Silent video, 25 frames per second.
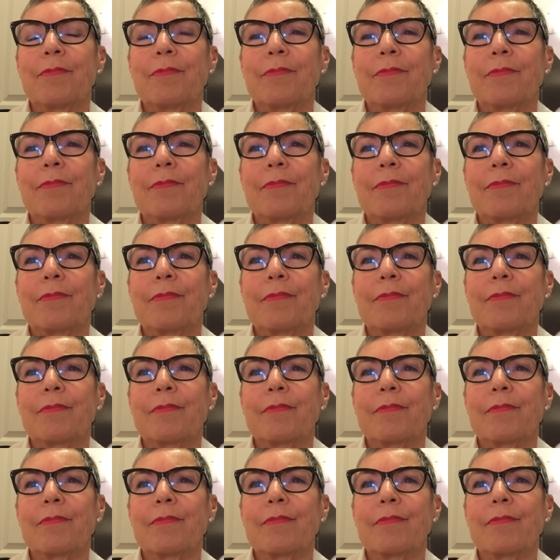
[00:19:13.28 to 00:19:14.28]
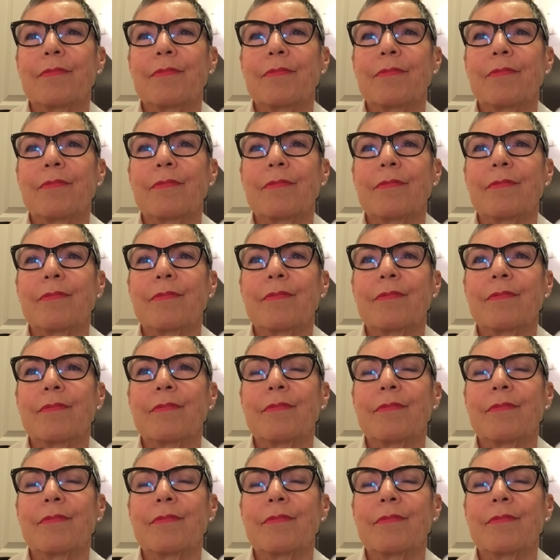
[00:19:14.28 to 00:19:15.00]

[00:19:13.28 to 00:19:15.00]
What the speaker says: No one is speaking in this clip.